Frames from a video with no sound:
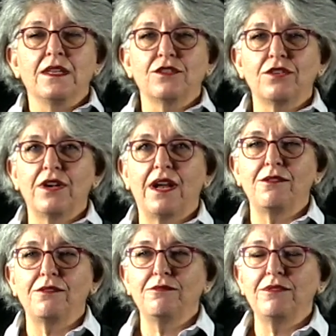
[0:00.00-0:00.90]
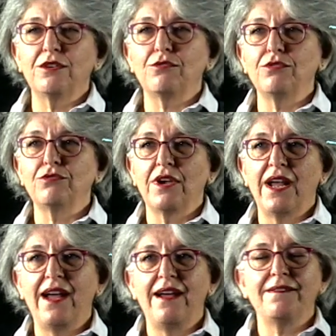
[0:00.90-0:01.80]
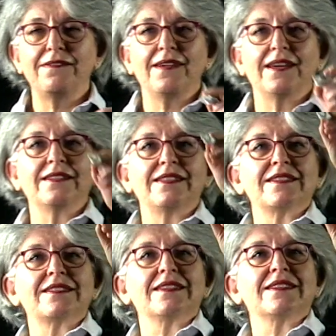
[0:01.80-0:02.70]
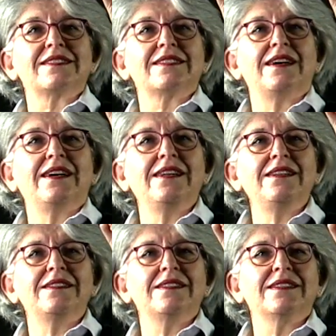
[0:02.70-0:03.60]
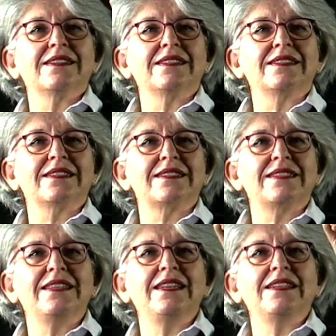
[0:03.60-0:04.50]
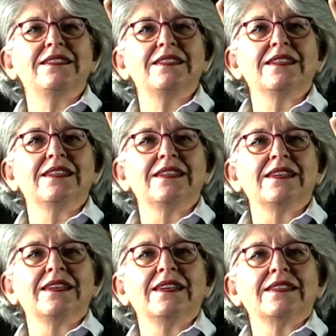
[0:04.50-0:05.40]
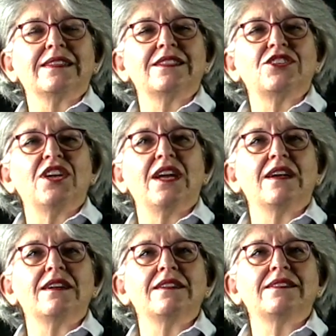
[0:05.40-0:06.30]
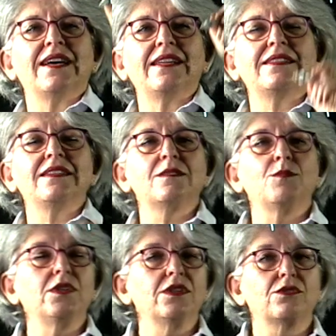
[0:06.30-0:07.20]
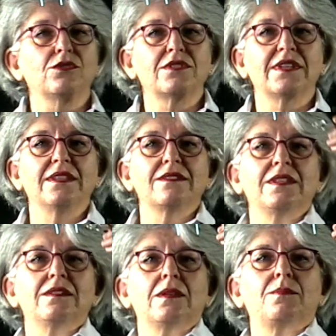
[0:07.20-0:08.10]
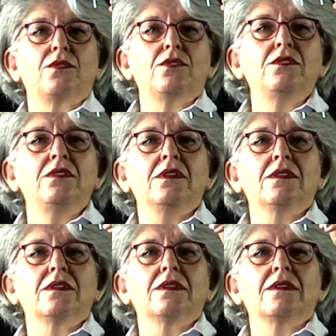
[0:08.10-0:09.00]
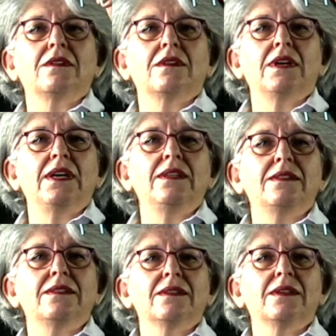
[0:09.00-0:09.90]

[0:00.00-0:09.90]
So now we are going to have this site, the seat, the chair that these molecules can sit upon, all right?